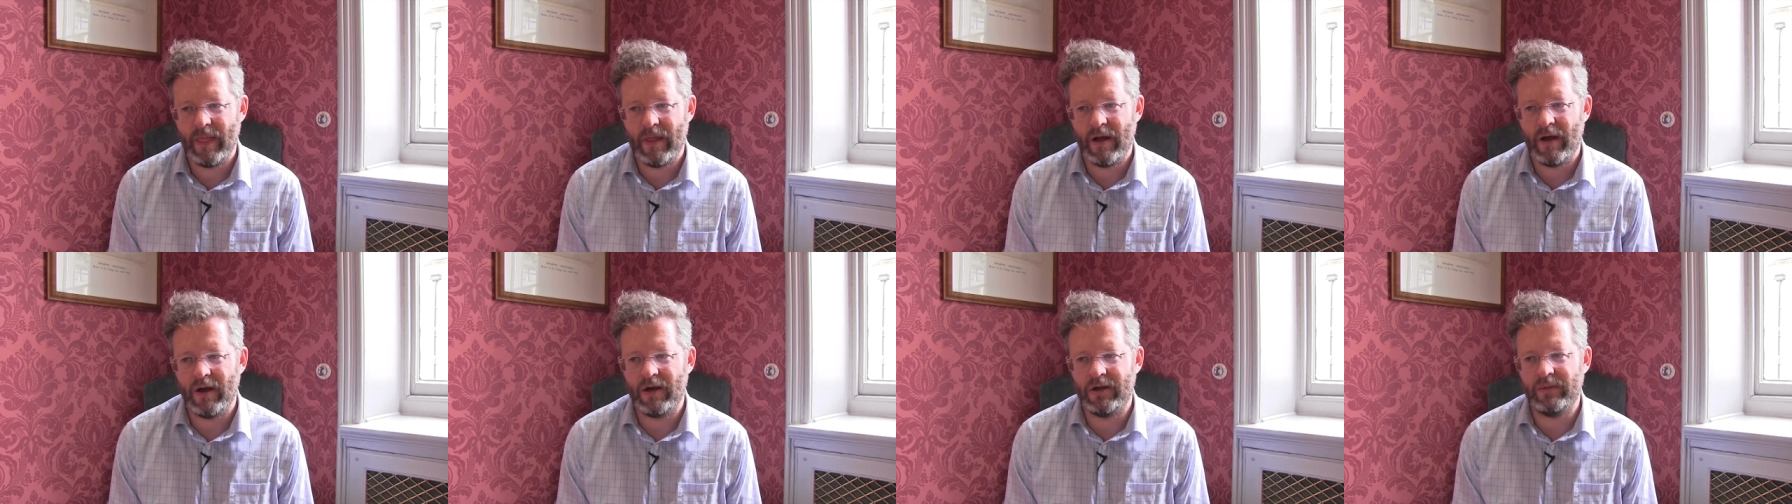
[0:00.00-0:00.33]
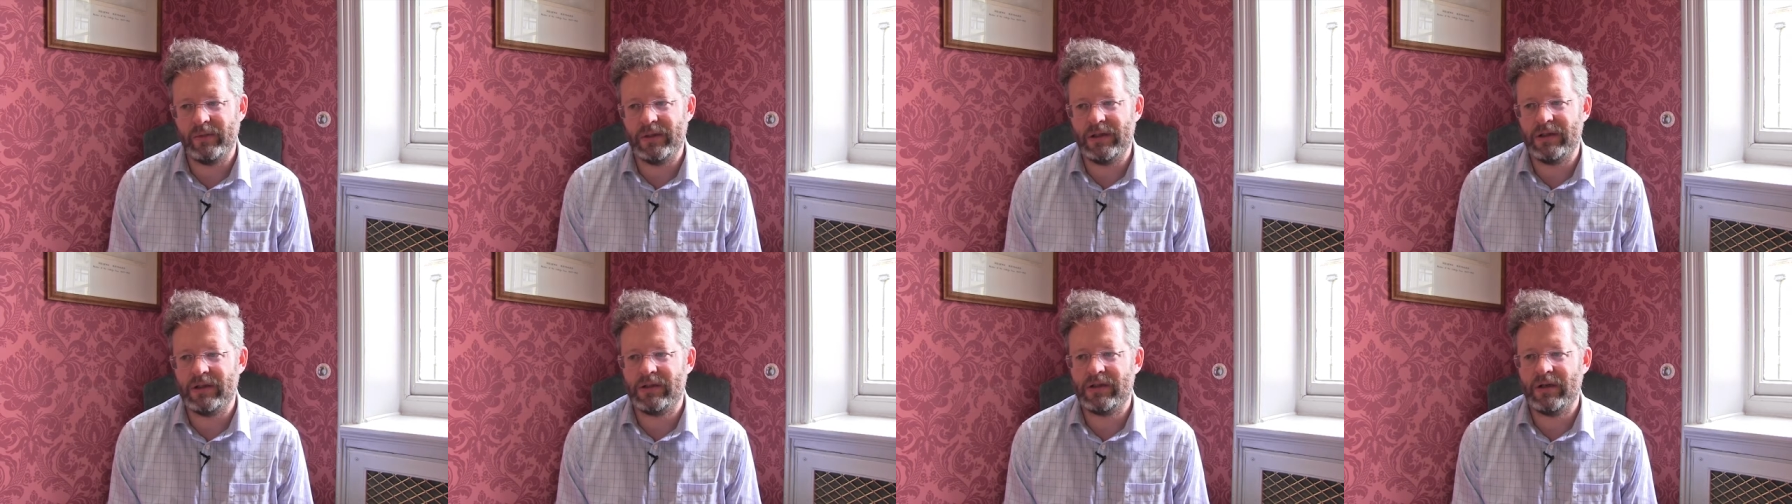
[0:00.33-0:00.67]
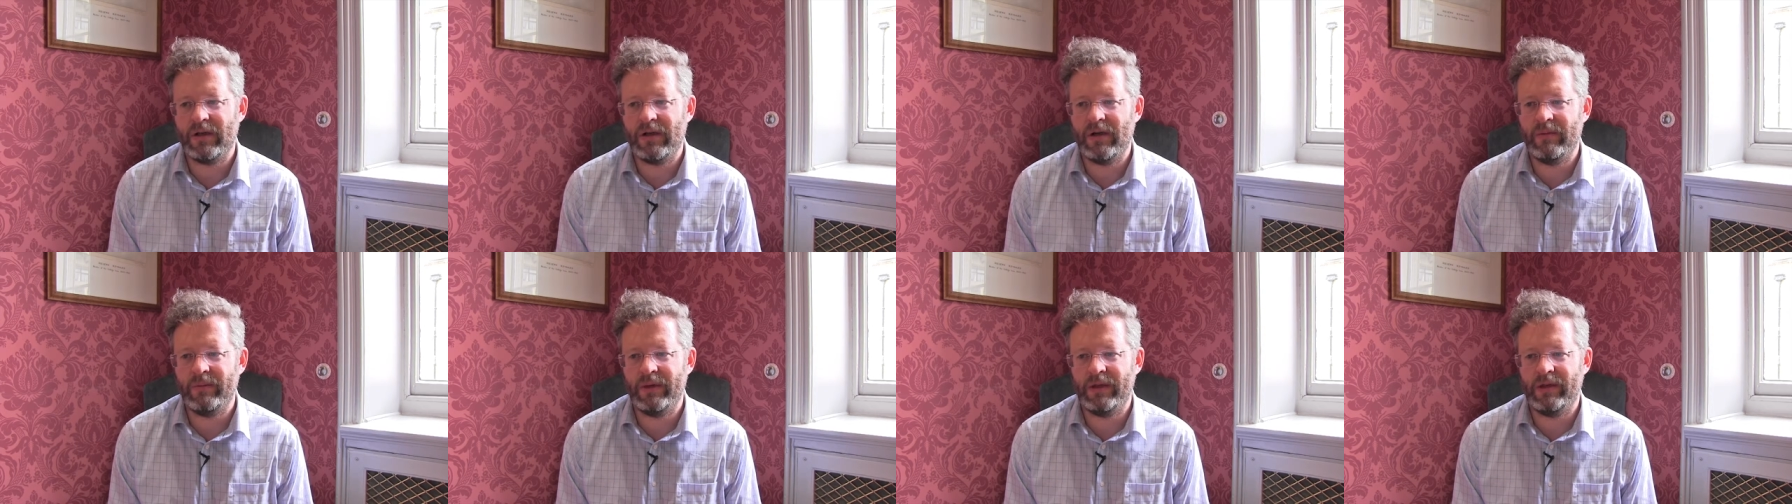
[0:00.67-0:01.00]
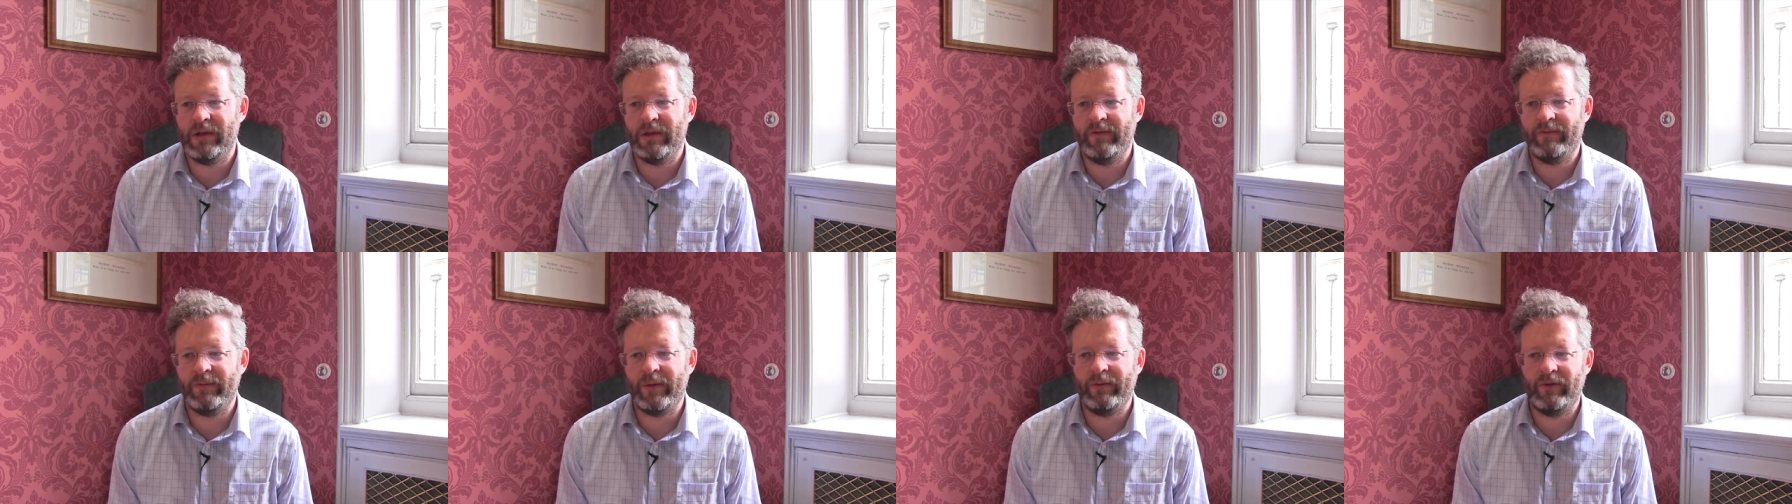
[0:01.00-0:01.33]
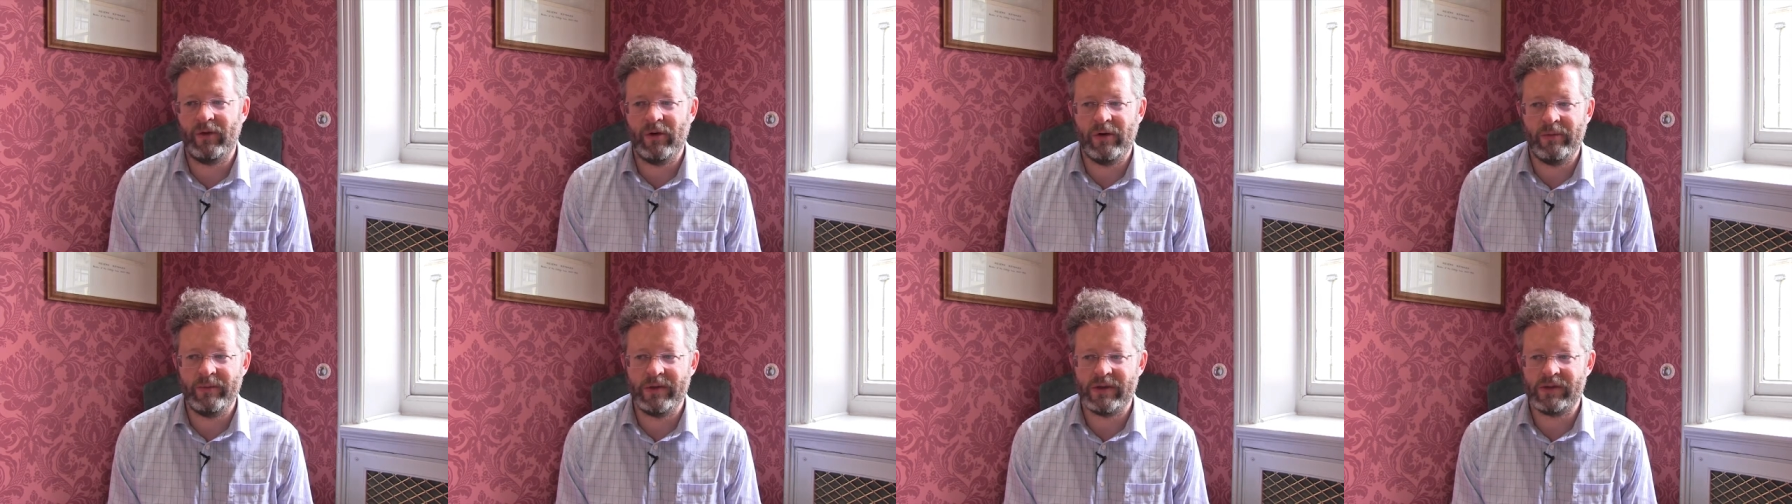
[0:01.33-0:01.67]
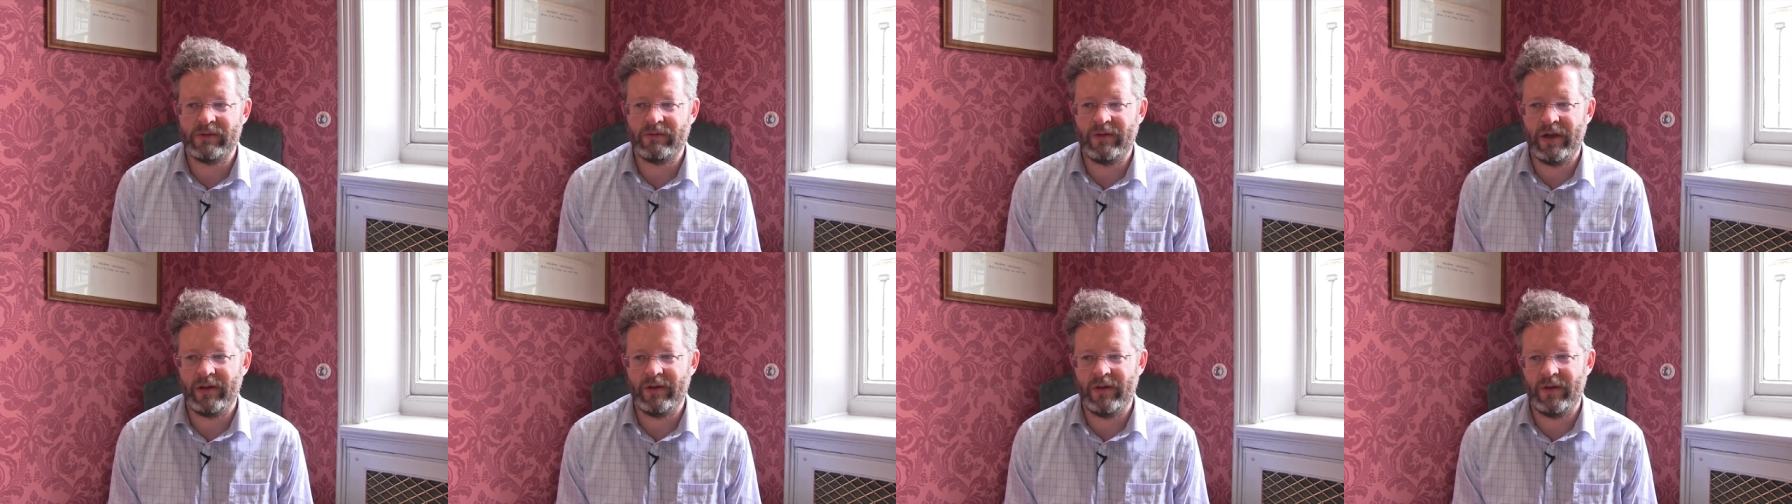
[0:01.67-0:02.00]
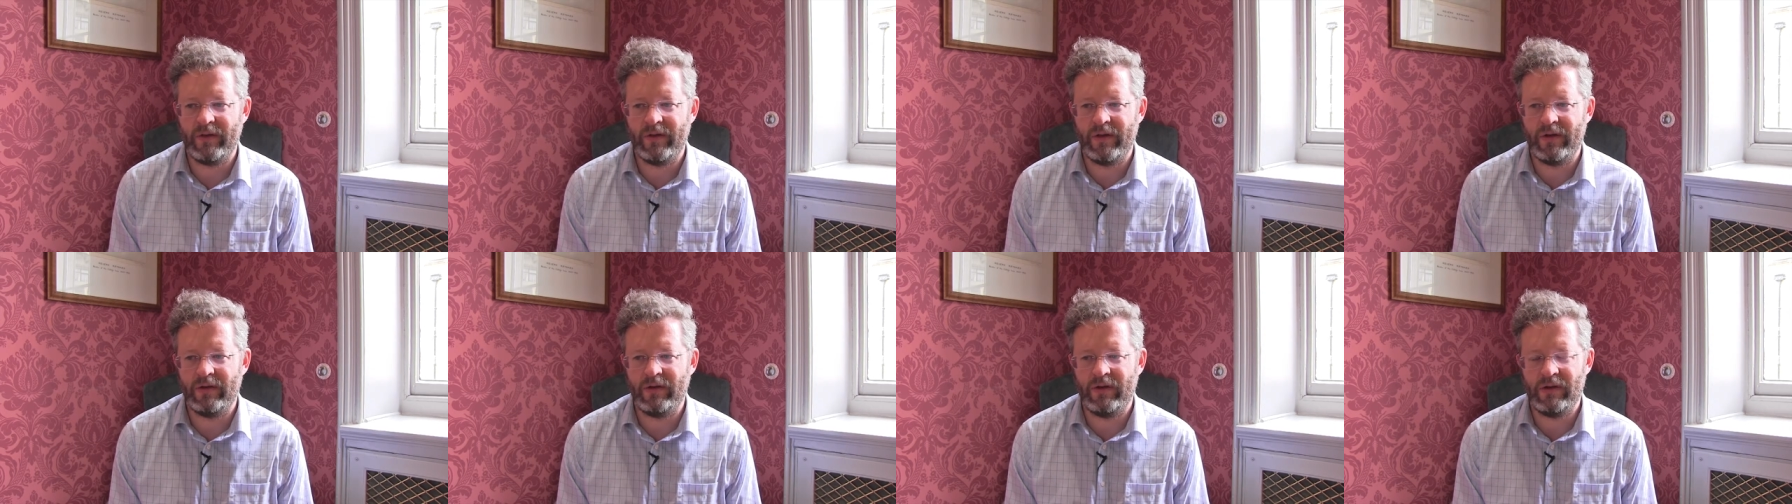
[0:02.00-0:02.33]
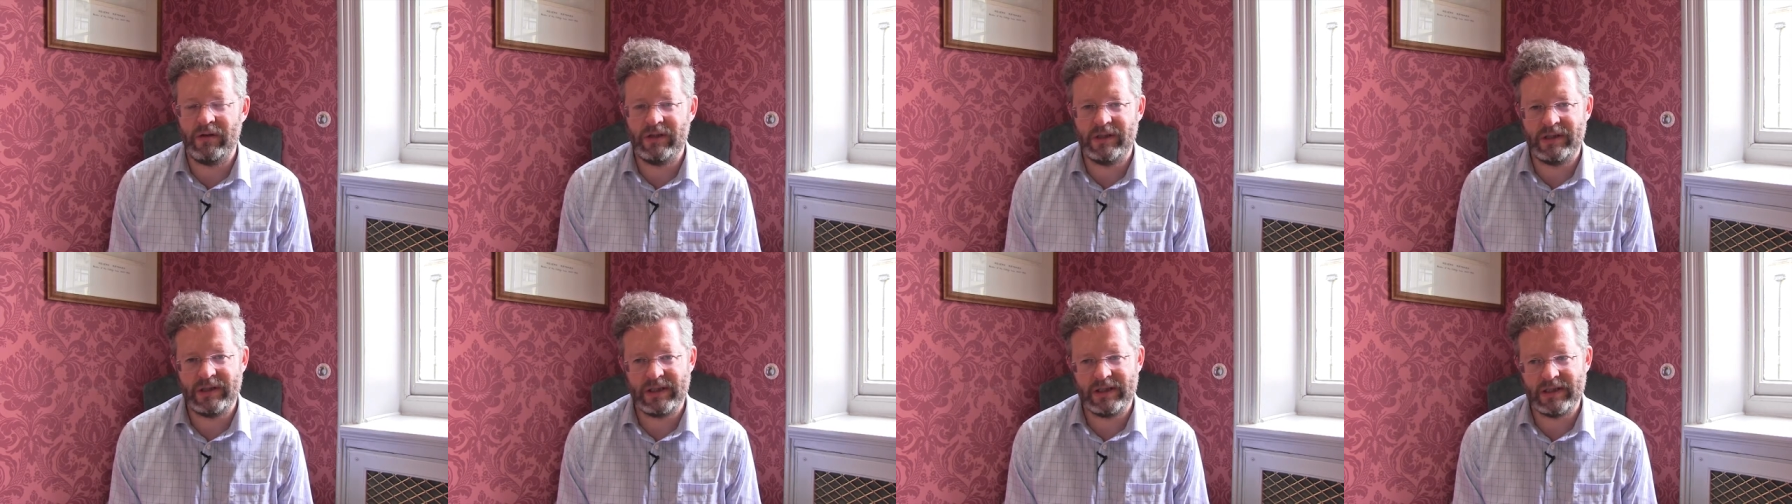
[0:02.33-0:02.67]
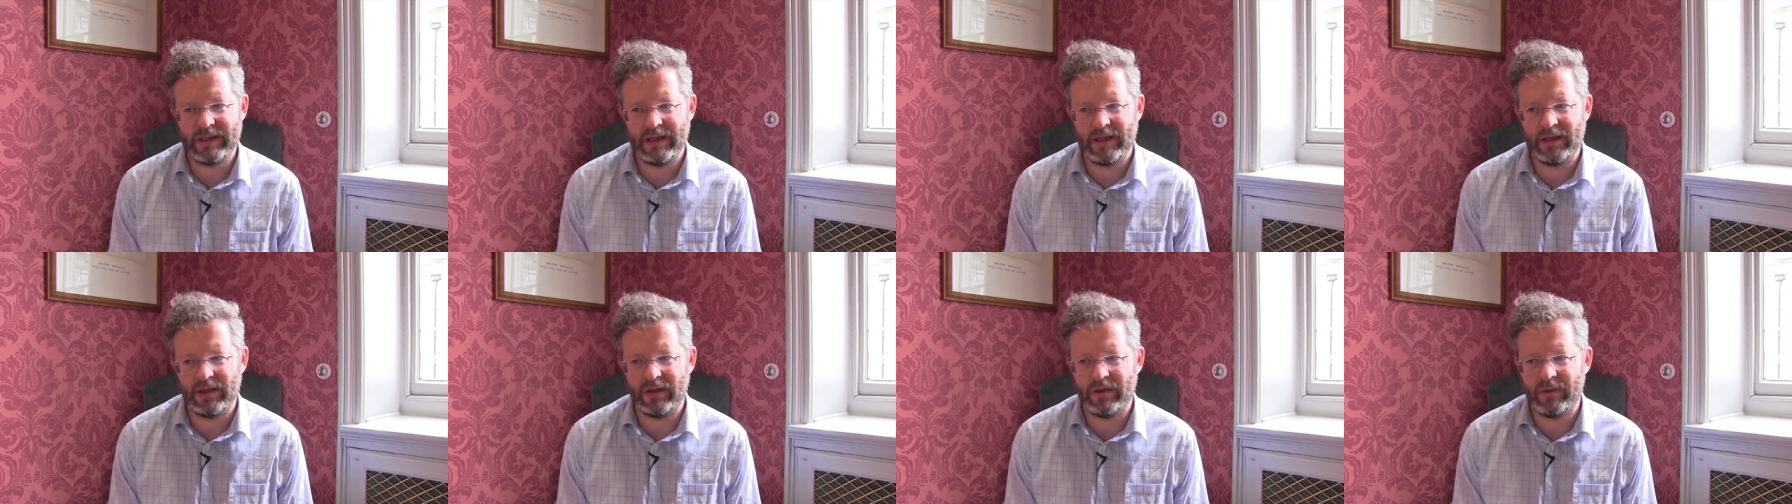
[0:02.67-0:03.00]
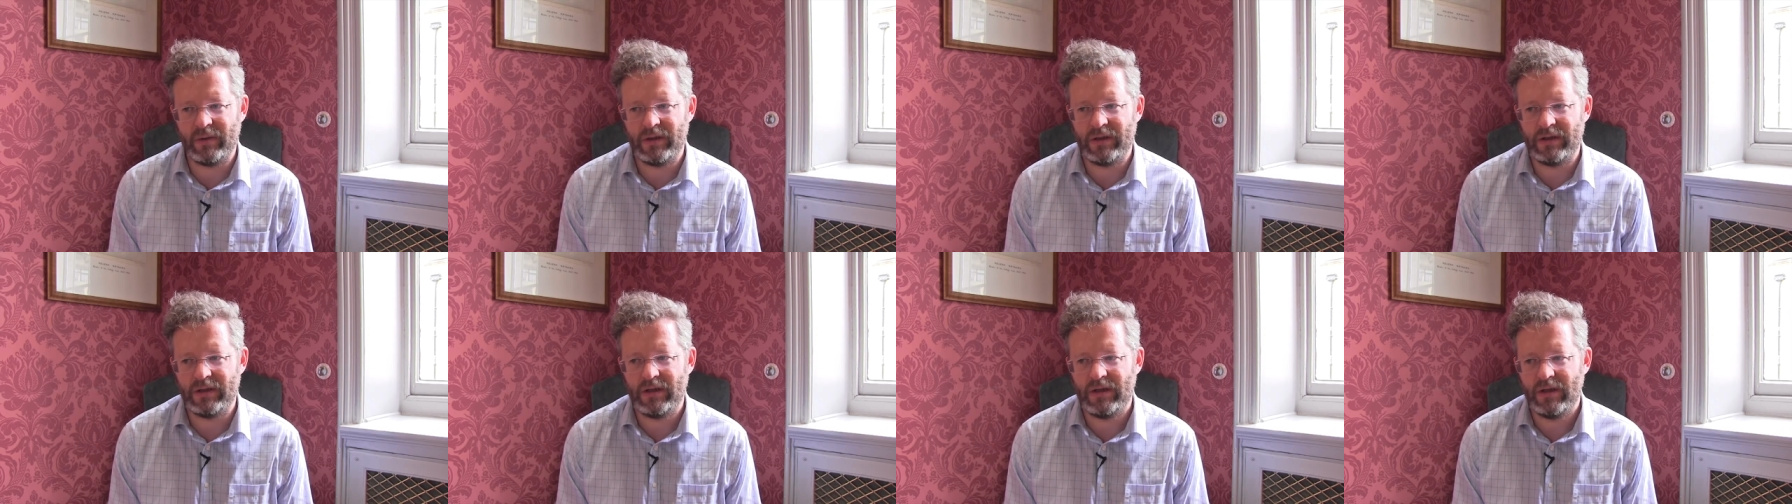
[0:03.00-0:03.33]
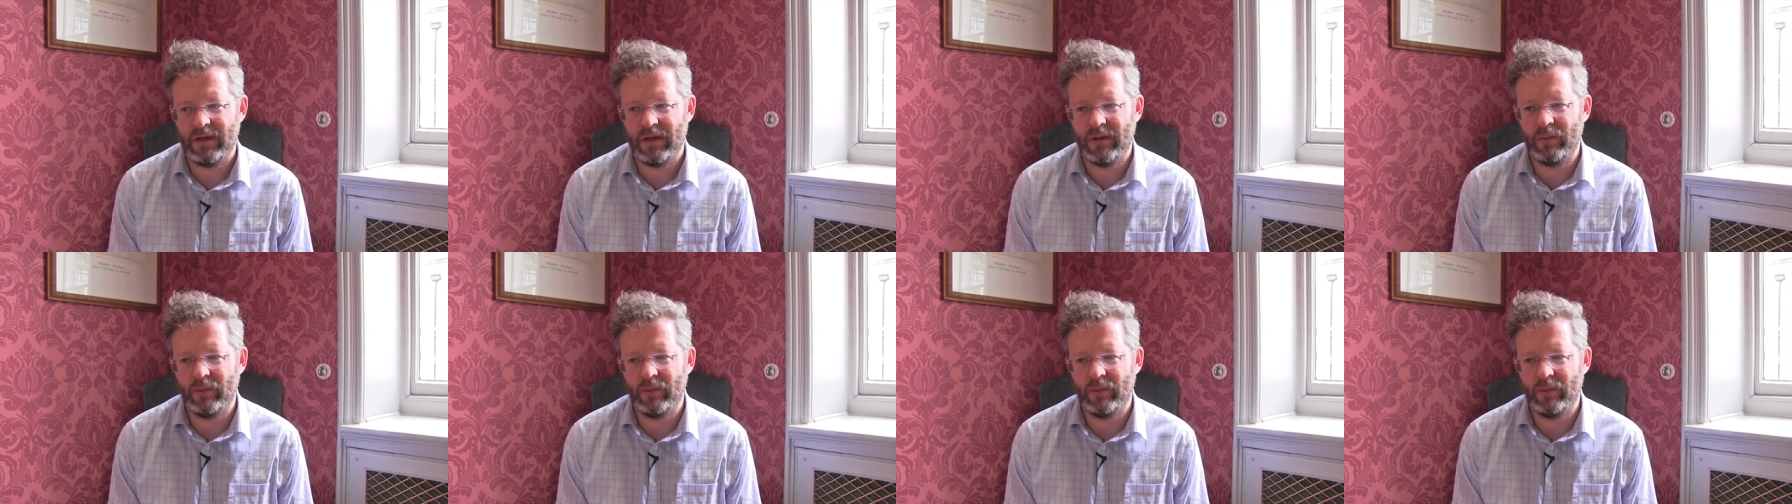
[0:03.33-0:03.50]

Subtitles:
How do we determine if performance rather than knowledge is adequate,